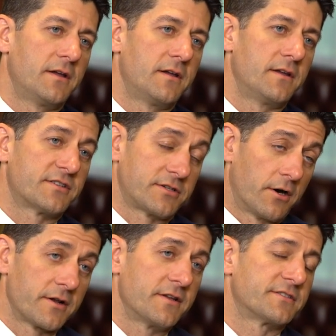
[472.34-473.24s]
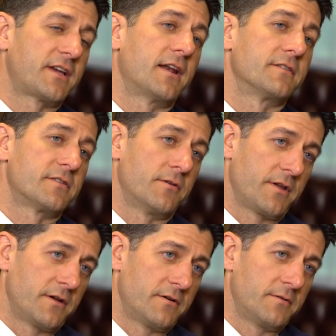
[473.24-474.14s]
It started in San
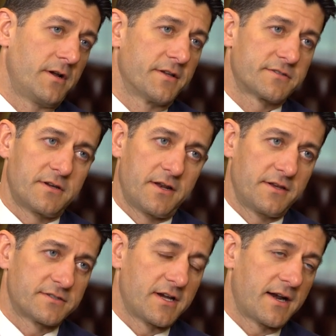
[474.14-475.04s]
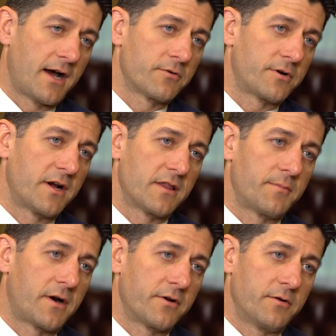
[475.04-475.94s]
Antonio, and he's got Outcry in the
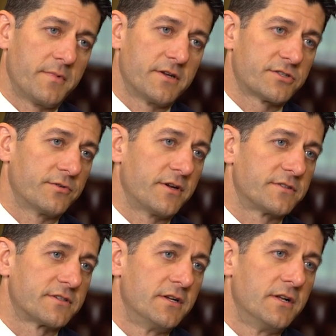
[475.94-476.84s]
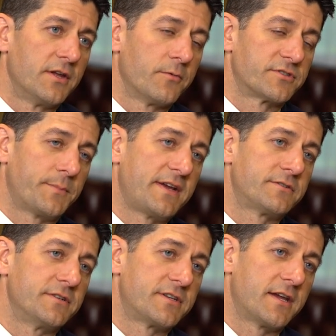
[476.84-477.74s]
Barrio Ministries, which are
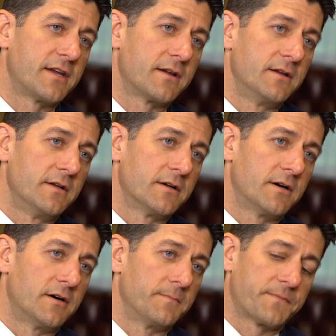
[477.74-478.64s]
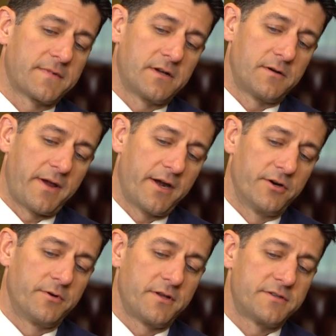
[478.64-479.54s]
basically taking
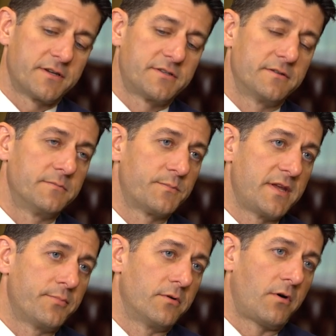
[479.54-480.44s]
heroin-addicted people